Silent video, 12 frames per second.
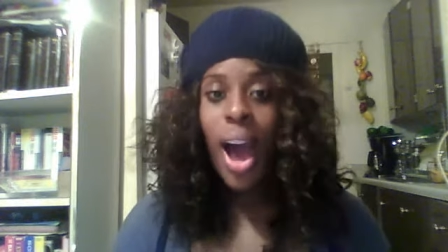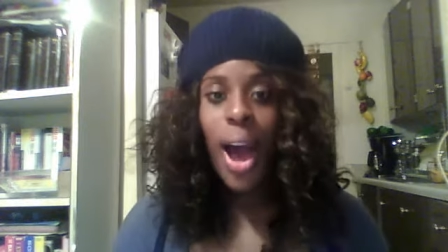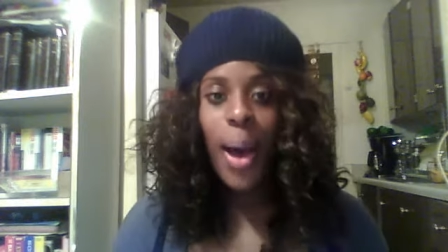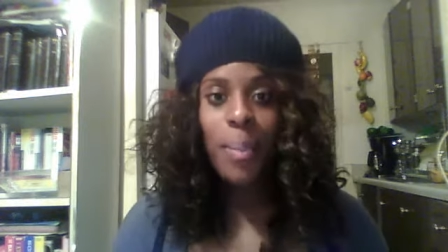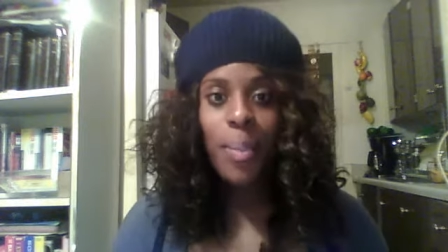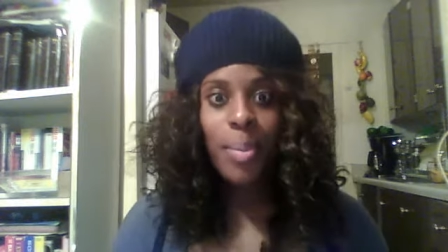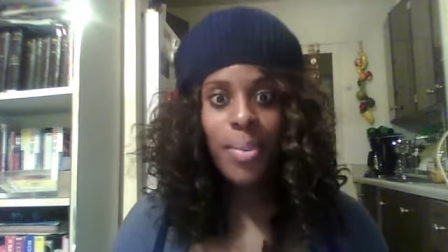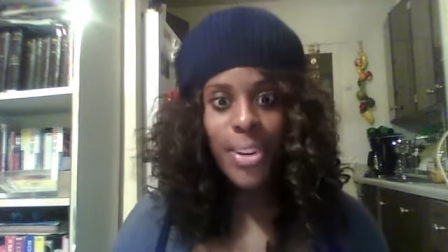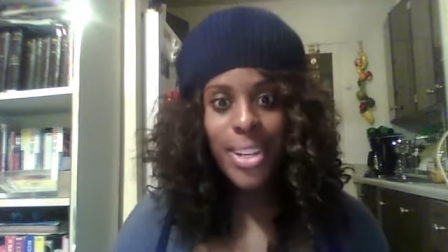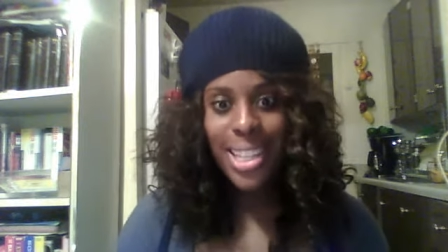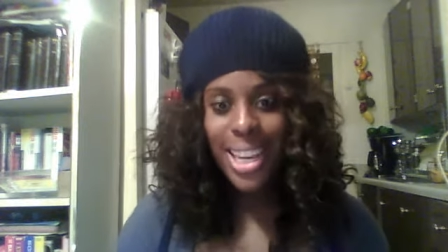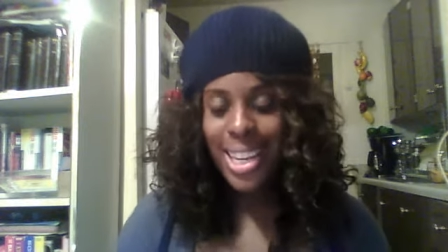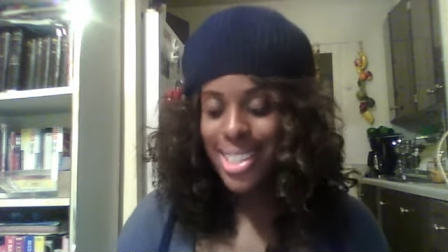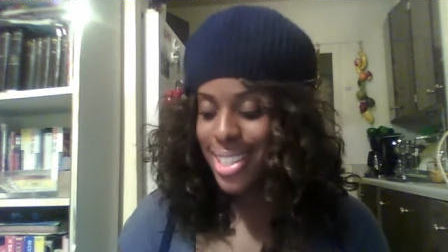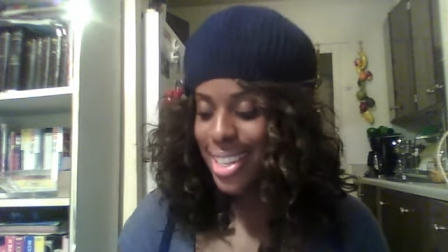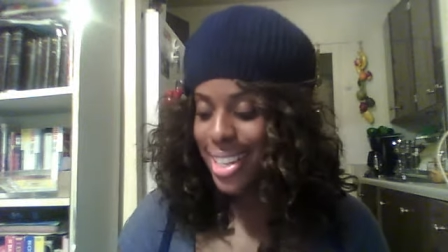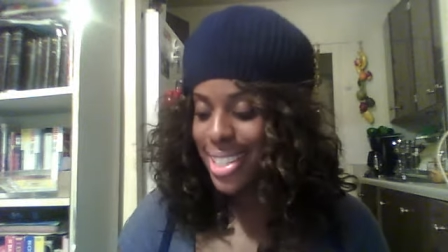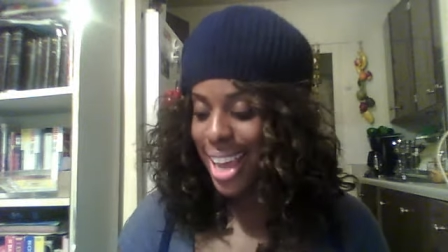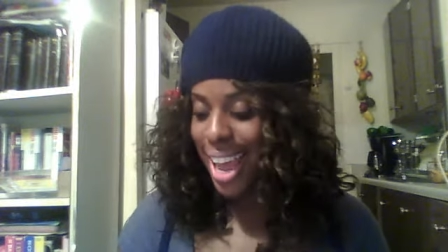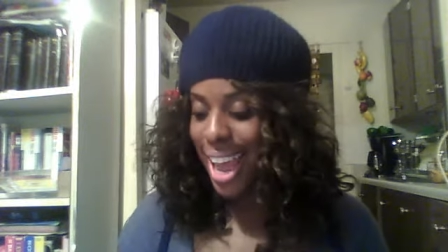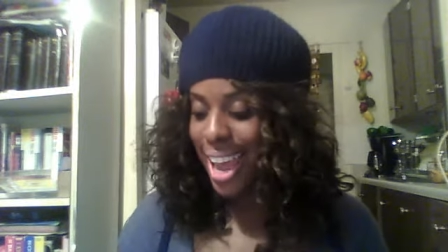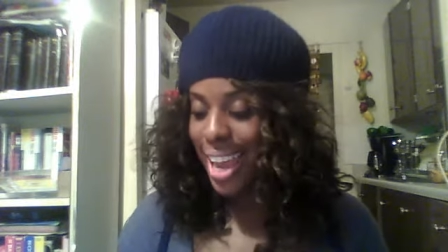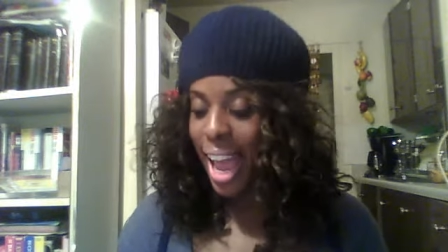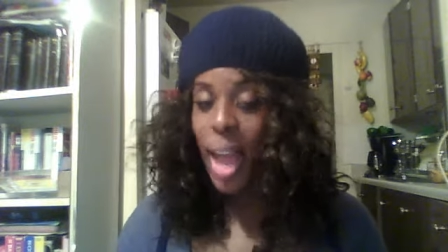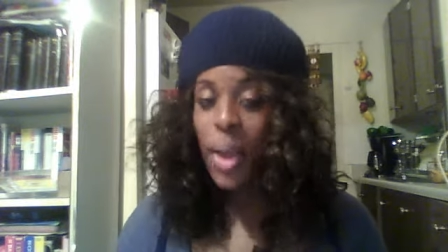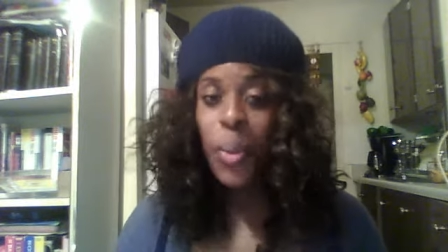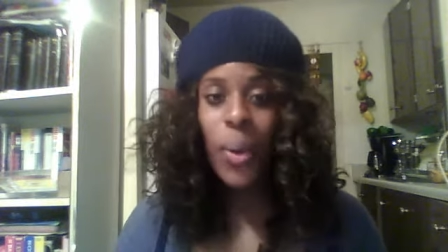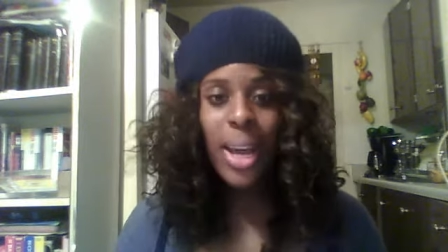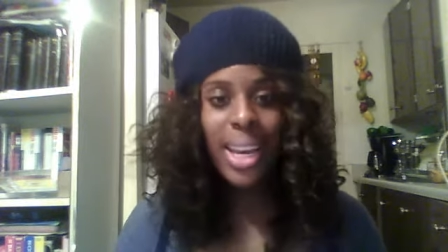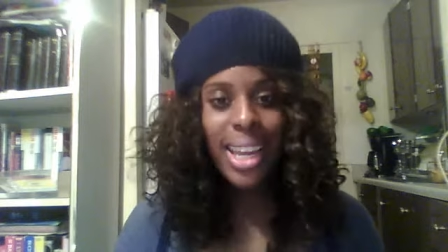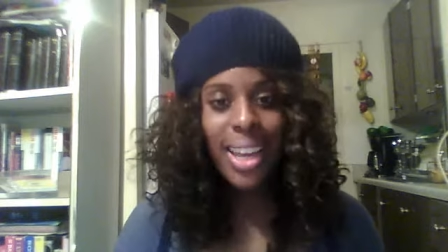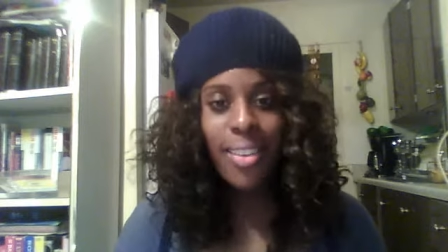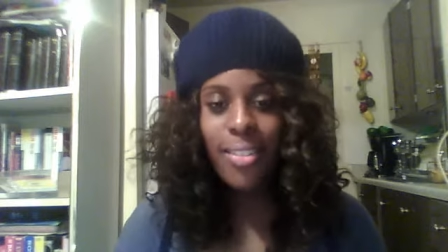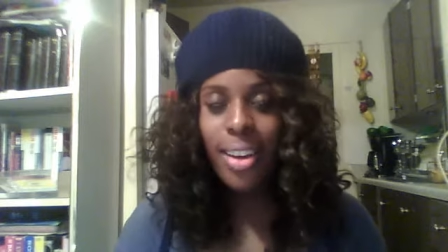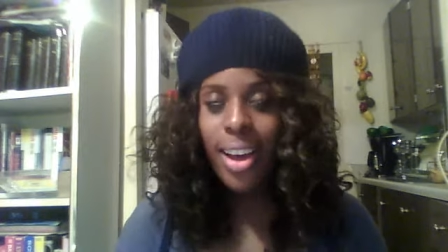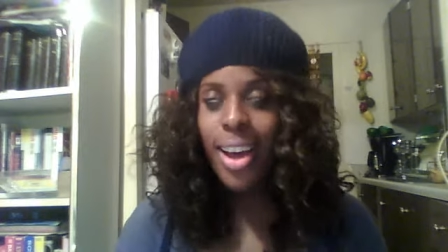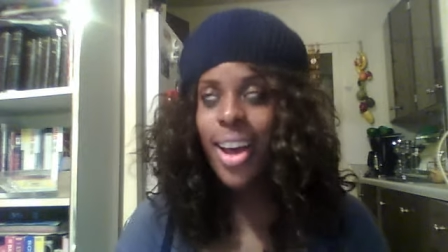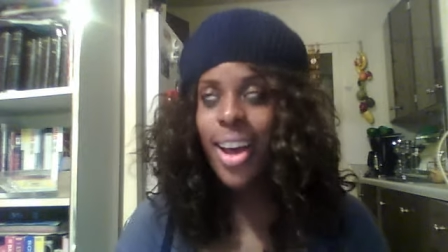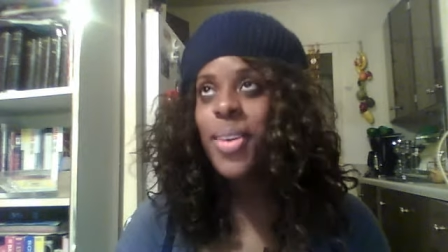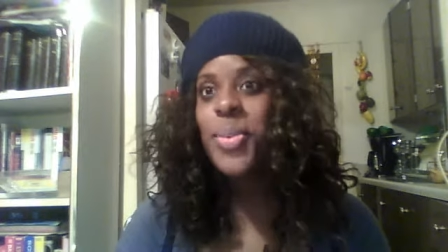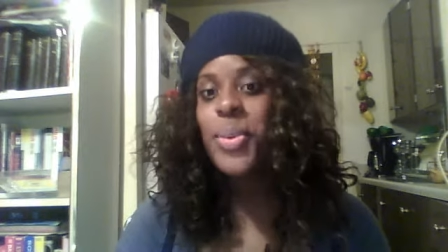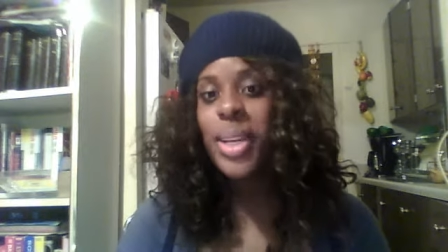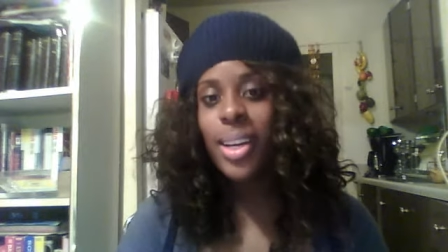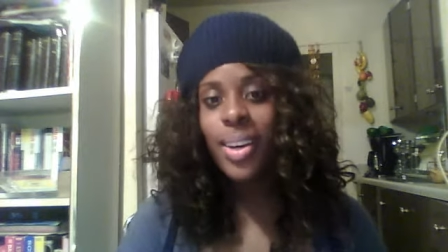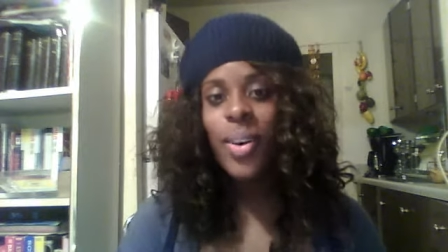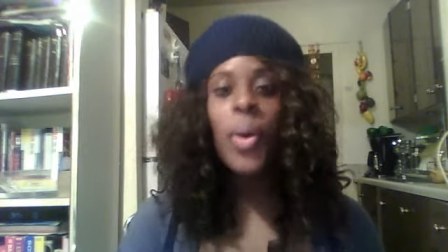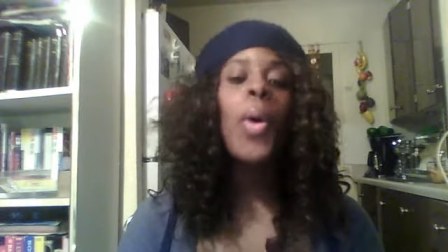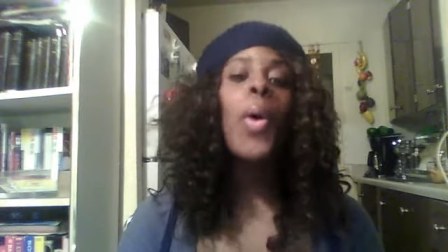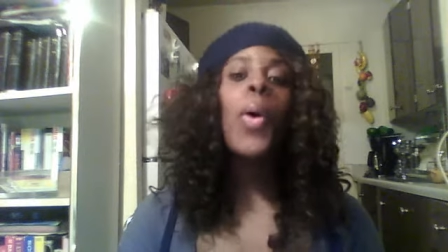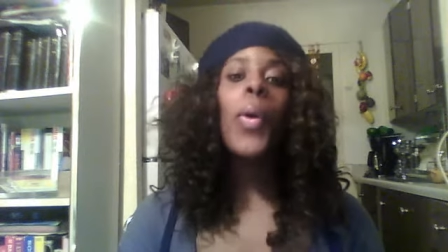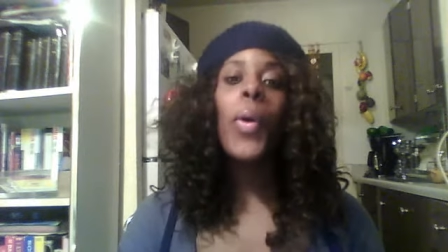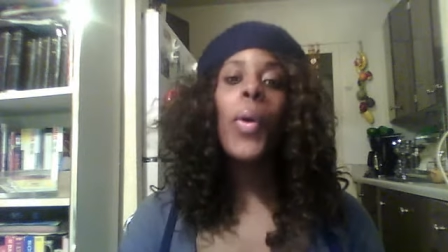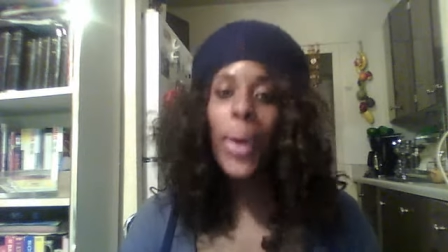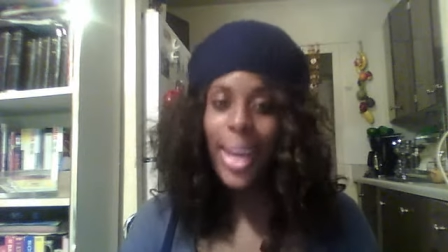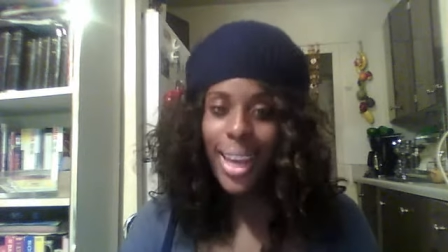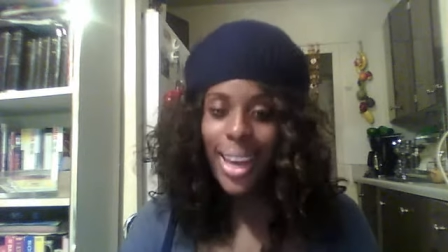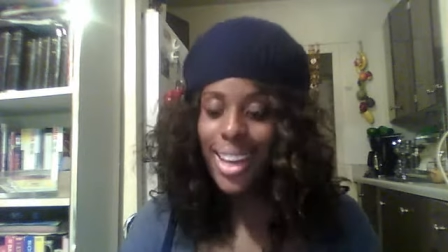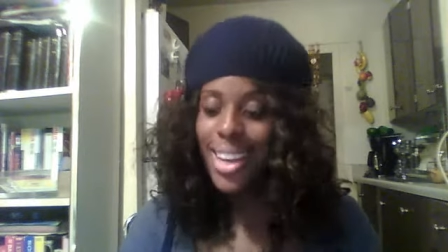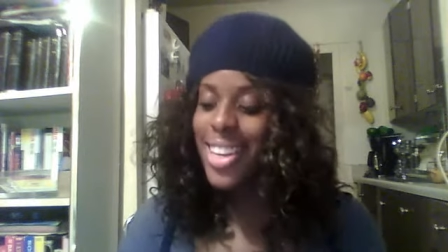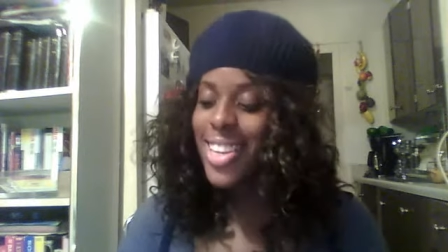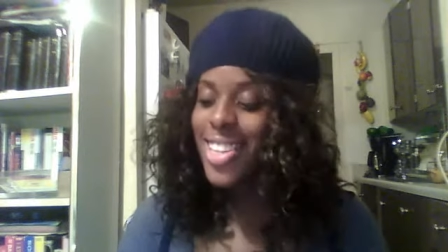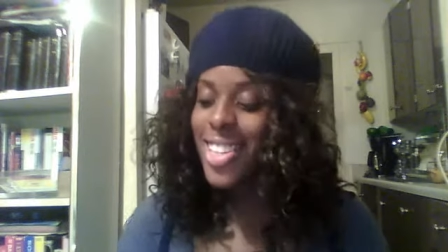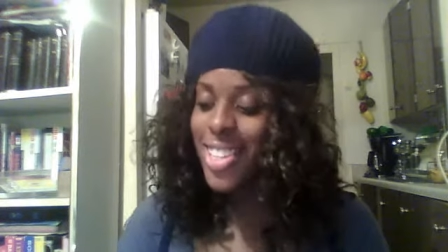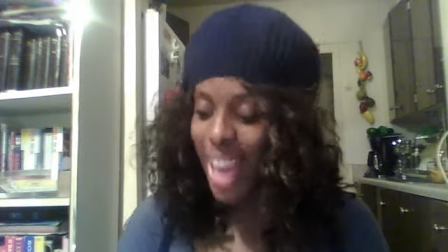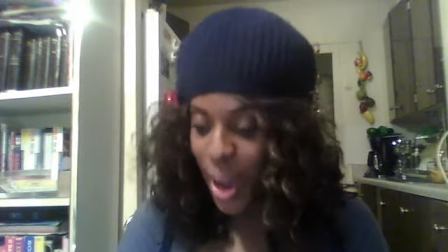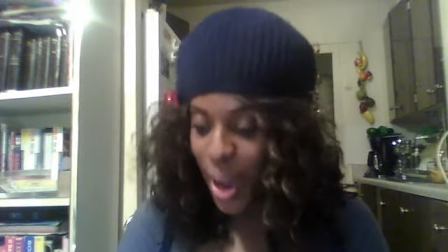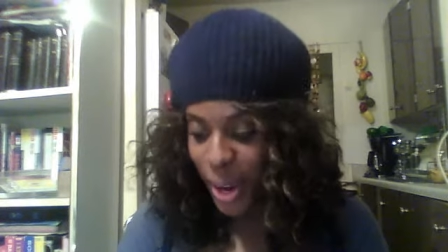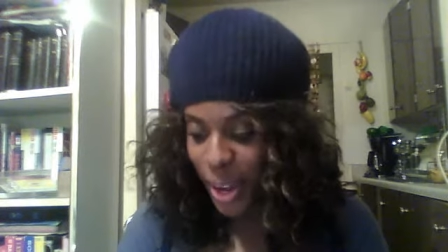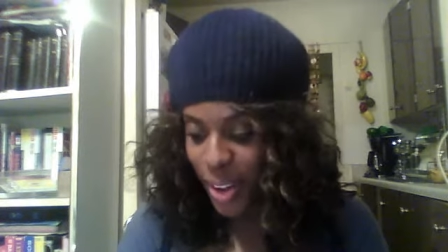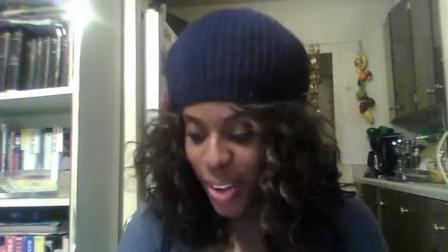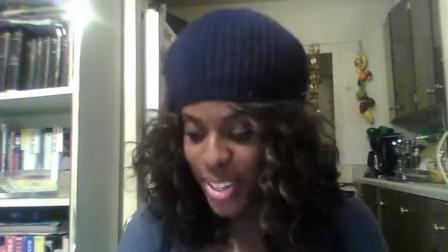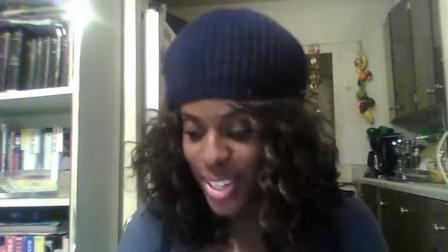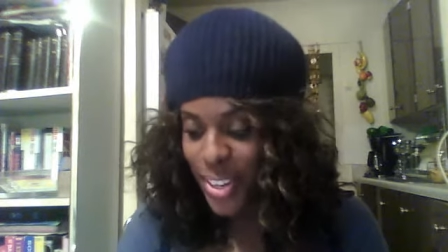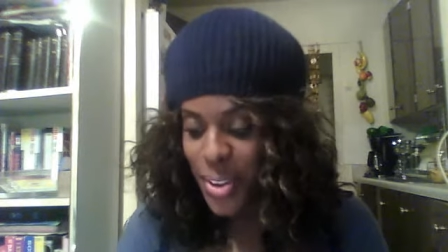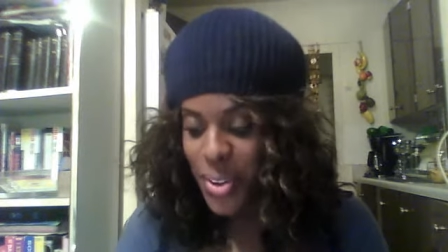Um, but before I get into the tag, I want to give a real quick shout out